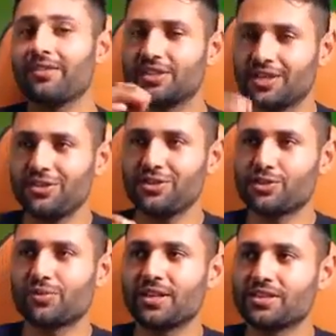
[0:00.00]
they tend to
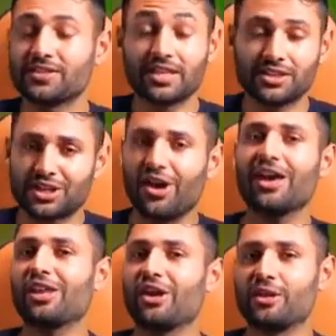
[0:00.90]
just release the
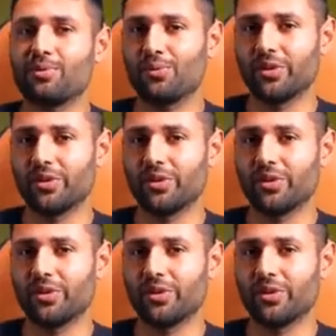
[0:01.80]
entire lineup at